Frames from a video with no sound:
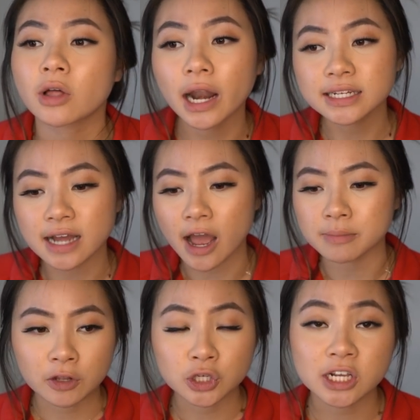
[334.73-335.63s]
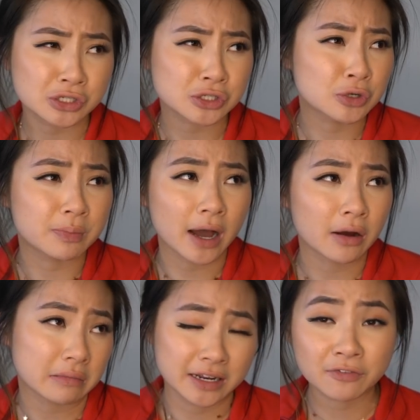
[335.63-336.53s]
lot of the times you're trying to scoop
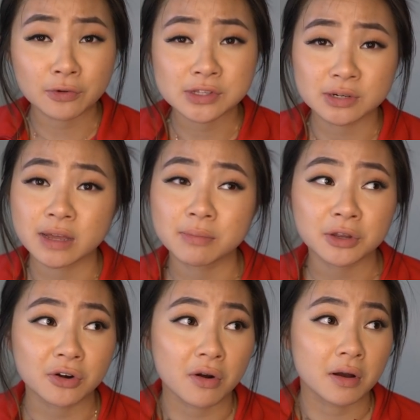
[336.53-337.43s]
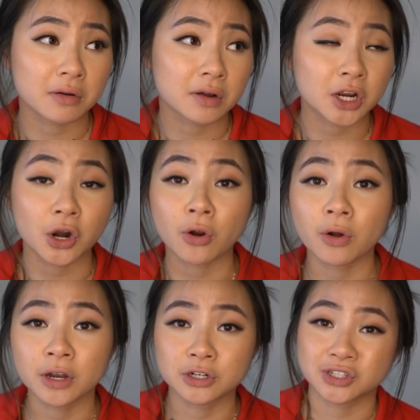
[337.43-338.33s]
out an influencer. Maybe you're a
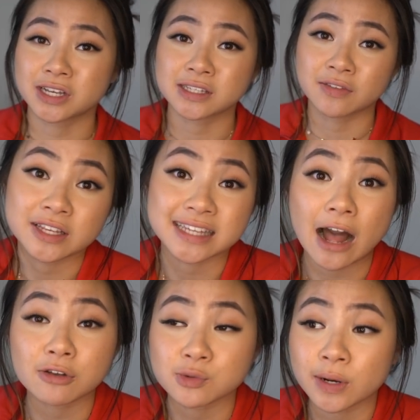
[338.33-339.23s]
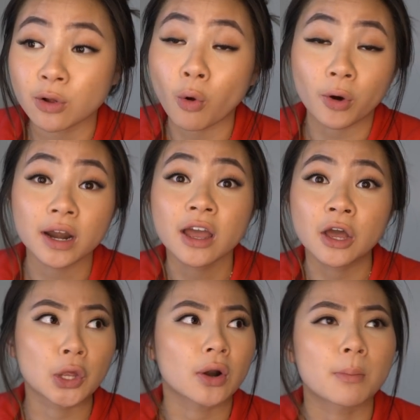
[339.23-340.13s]
girl, you're trying to see if this gal's real, or
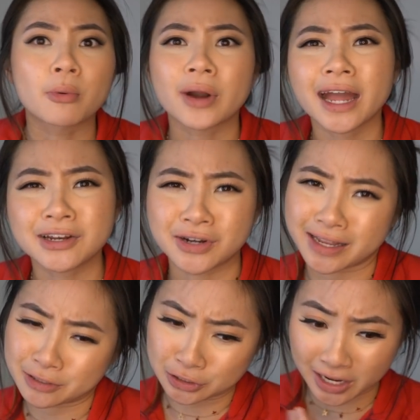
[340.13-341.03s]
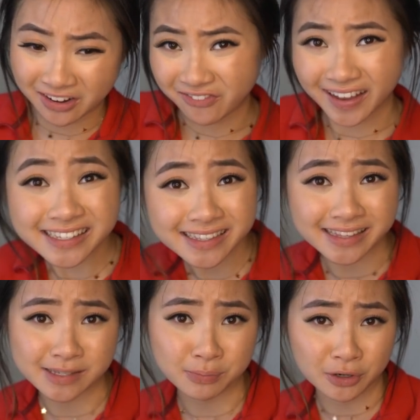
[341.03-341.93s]
you're a brand and you're like, should I invest in
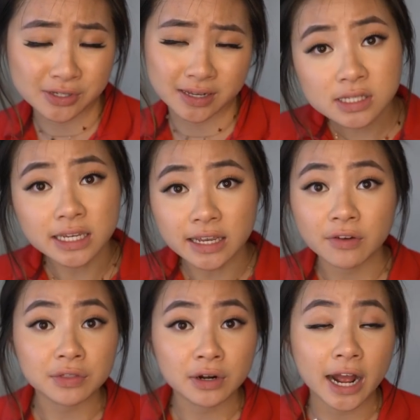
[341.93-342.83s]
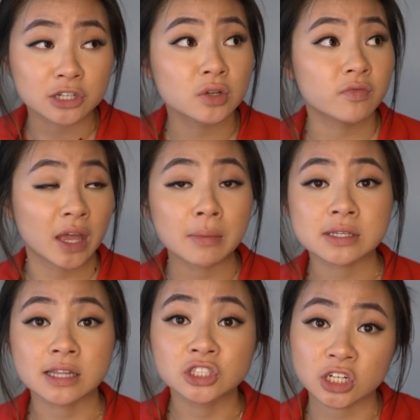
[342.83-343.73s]
this person? See if they're actually
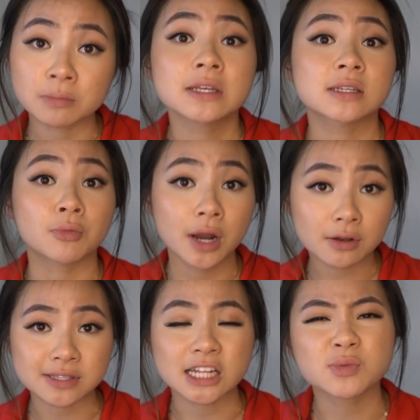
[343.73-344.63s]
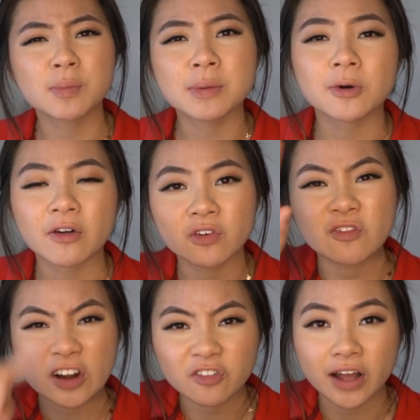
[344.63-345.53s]
famous legitimately somewhere else. That's why people have the
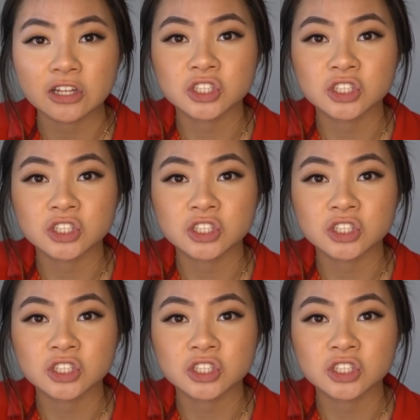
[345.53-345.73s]
verified